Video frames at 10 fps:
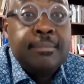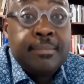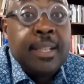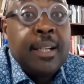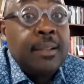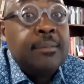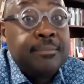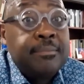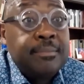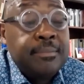yeah,
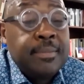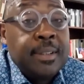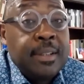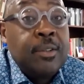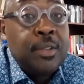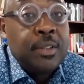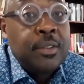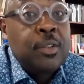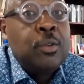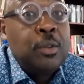
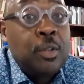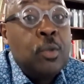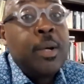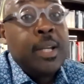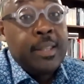you were